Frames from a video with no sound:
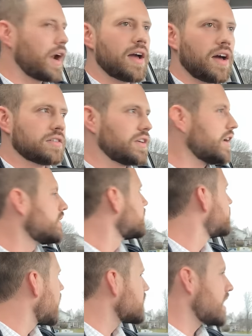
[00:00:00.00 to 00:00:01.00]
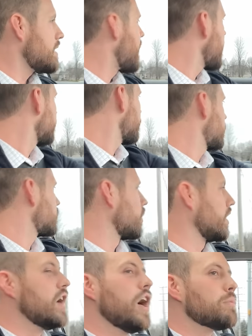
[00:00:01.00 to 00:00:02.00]
I honestly, yeah. it does not matter for the
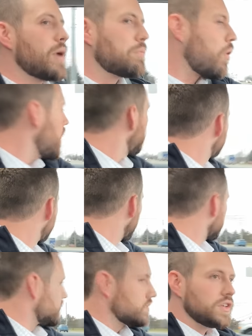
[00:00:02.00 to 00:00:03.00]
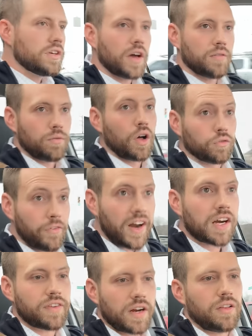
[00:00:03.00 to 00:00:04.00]
story. My point is that a,
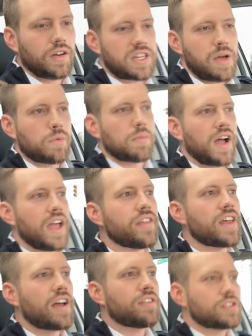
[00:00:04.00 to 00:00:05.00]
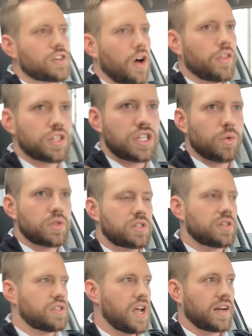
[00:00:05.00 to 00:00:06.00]
very very long time went by, and then I saw that she
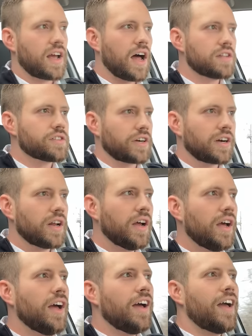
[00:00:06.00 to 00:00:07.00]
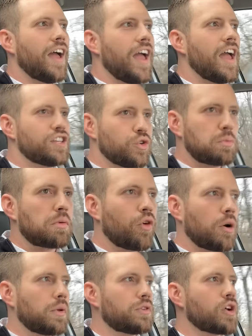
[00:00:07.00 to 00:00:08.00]
was she had a concert, and she was
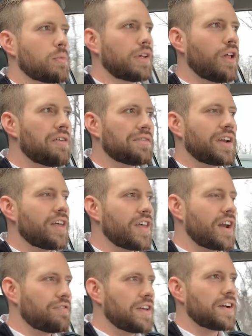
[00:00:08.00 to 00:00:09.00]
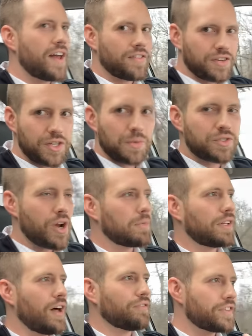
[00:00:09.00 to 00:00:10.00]
performing with Jon McLaughlin, and then I figured out that she was Jon
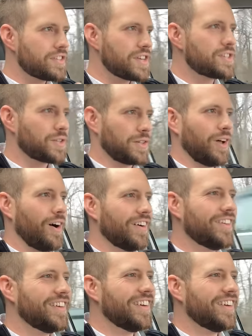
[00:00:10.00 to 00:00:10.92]
McLaughlin's sister-in-law.